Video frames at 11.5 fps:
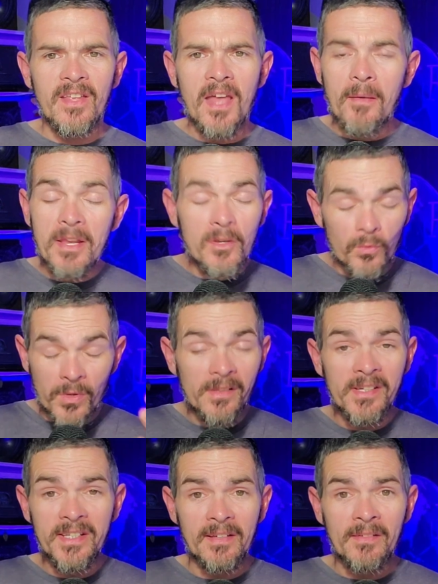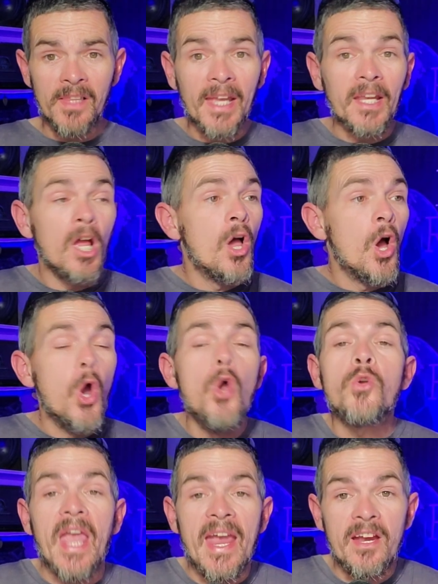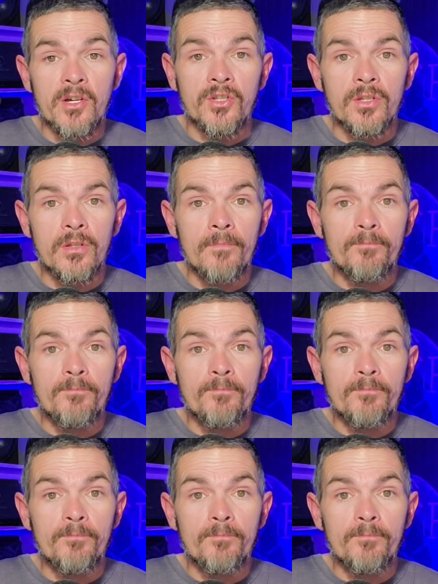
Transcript: I mean, really? Like, who cares?